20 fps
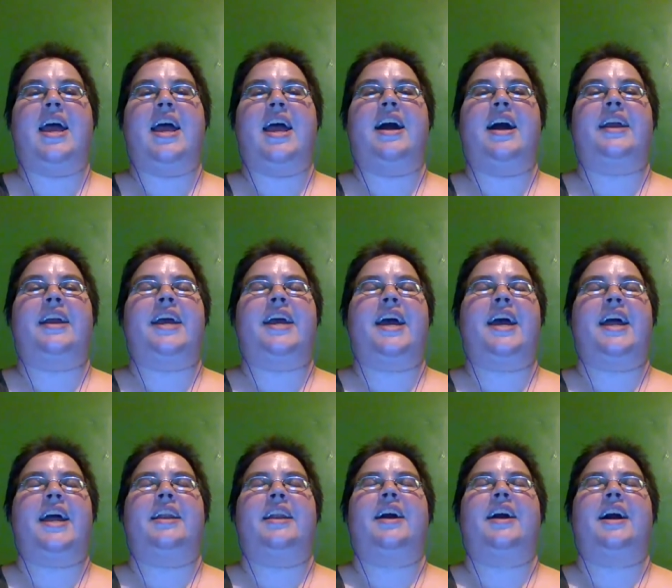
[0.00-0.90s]

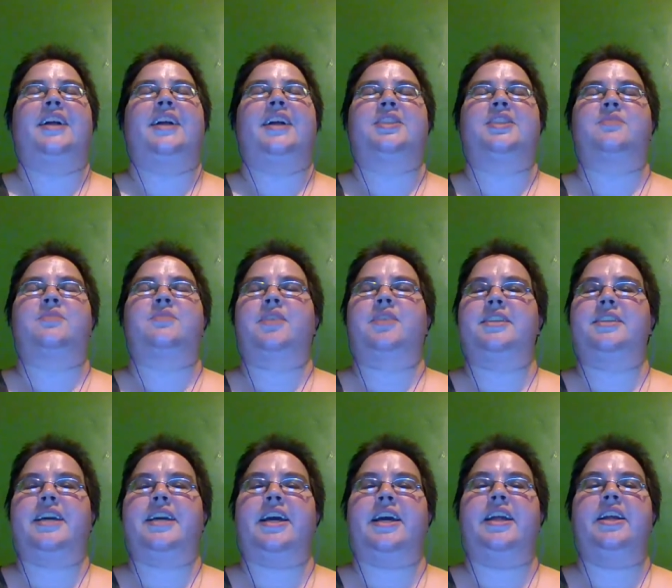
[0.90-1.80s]
again, I just want to
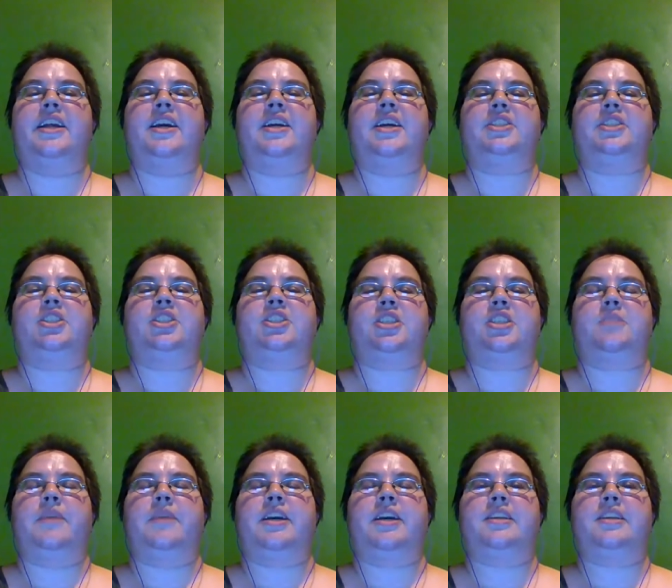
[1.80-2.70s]
say it
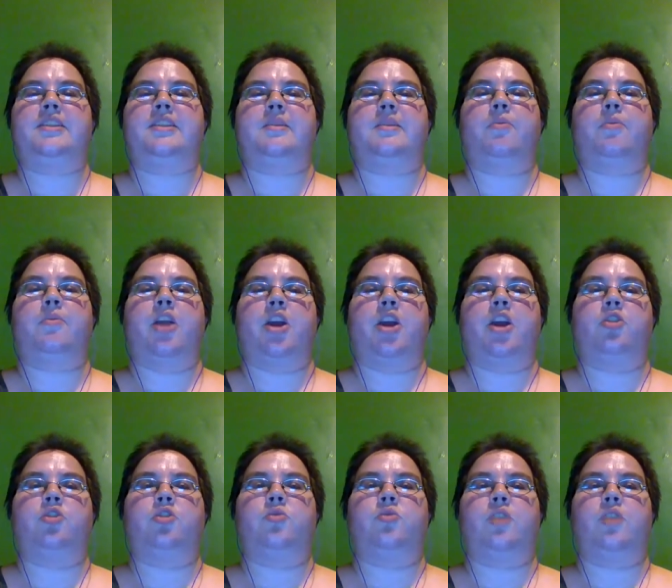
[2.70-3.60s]
just because a
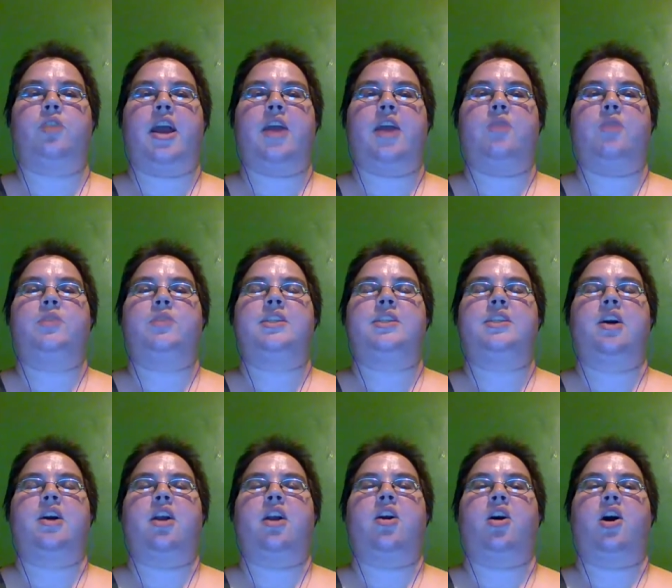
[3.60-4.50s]
player you like was
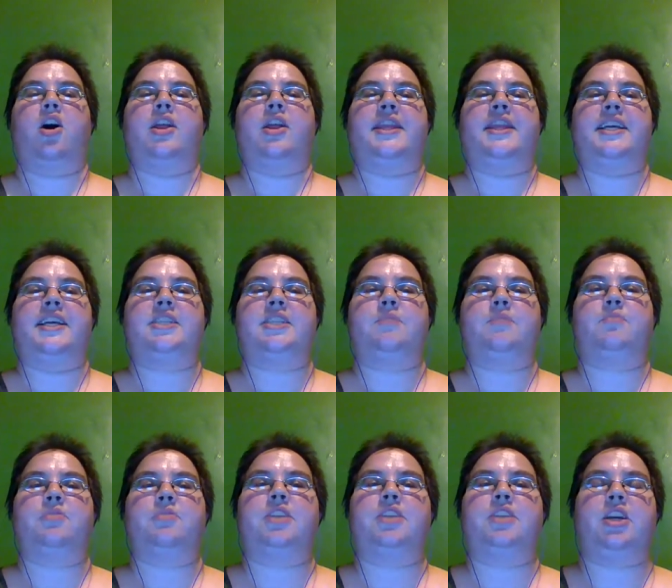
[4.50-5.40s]
not on this
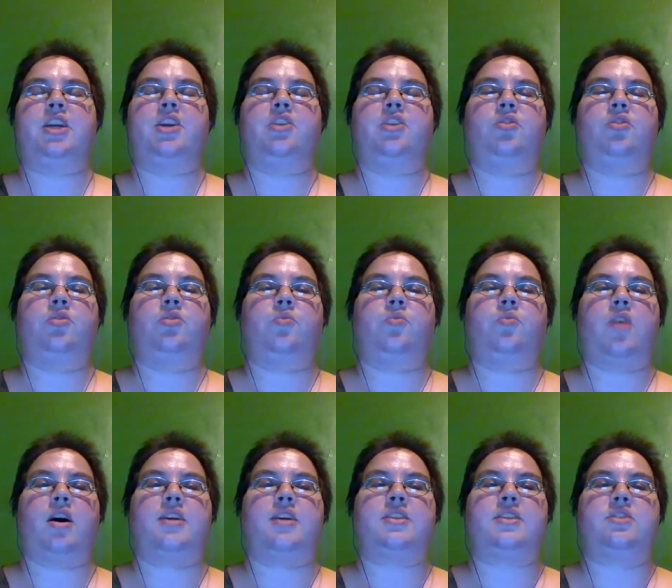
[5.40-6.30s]
particular
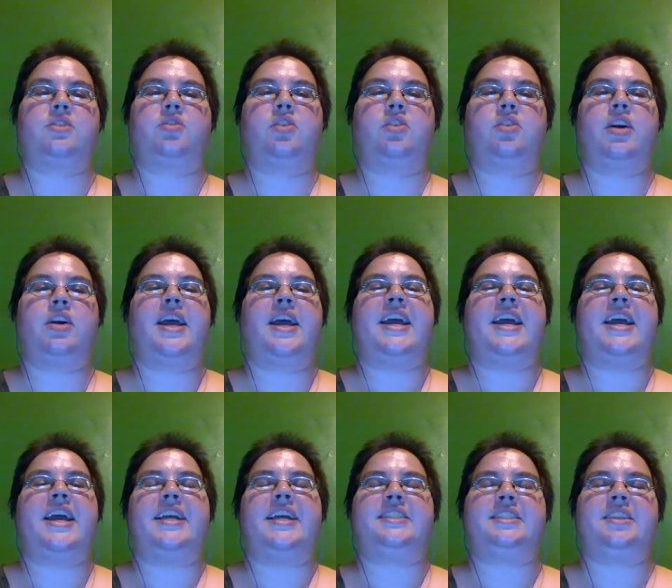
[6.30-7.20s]
roster,
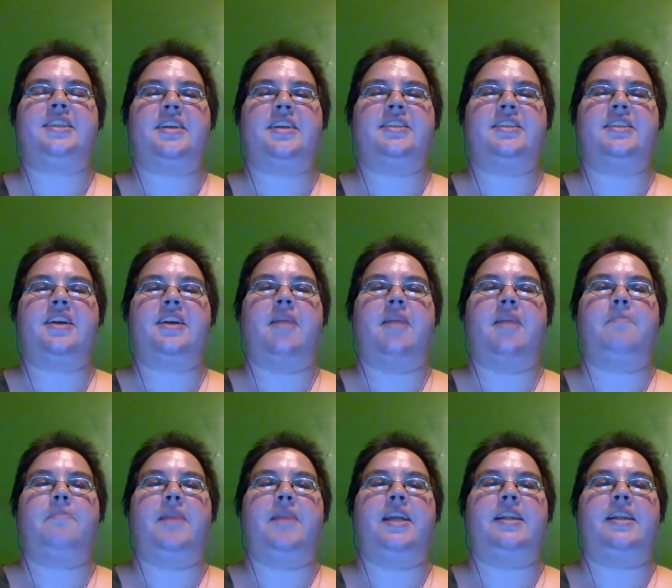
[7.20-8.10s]
it does
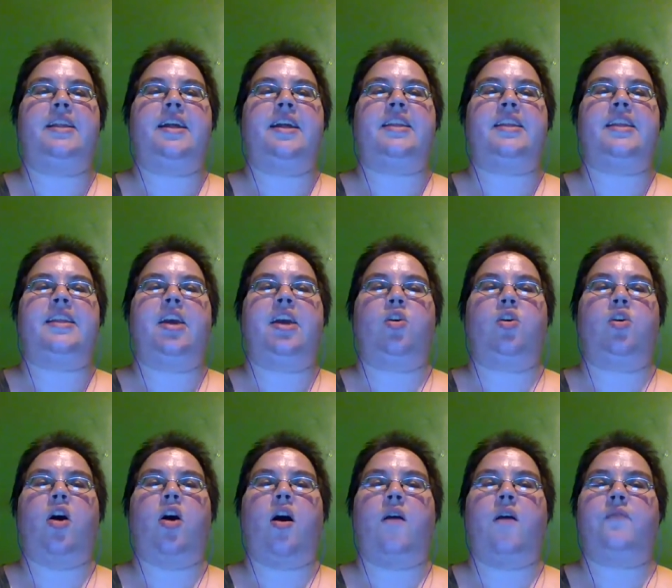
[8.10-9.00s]
not mean that they
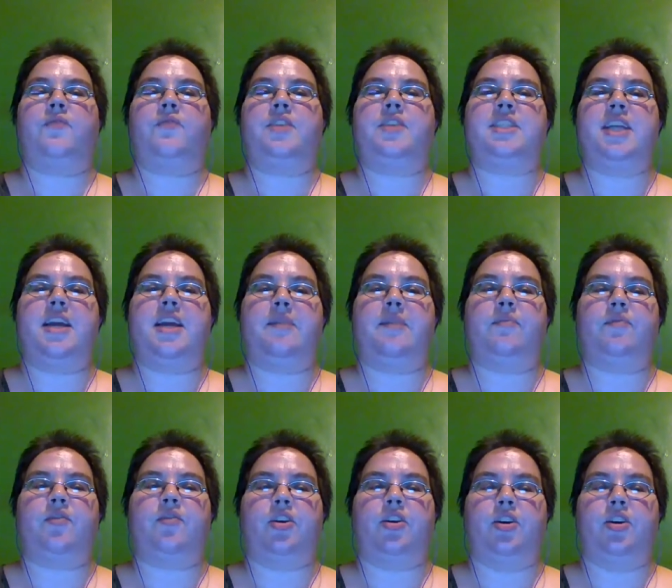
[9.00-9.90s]
are off the
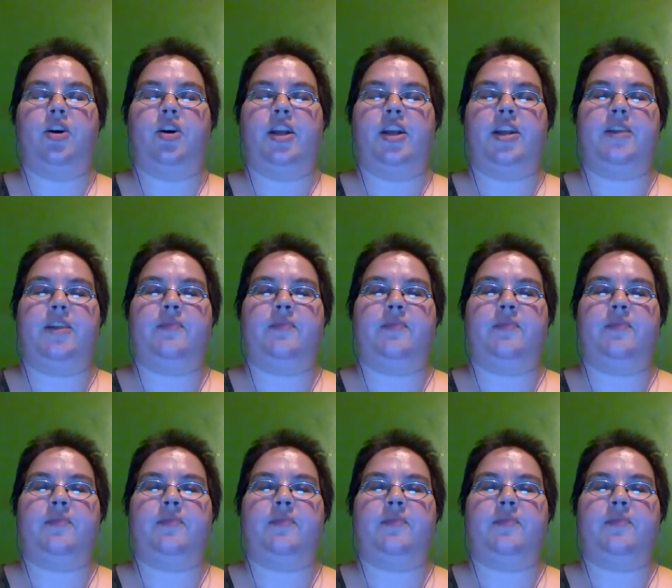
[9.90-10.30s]
team for good.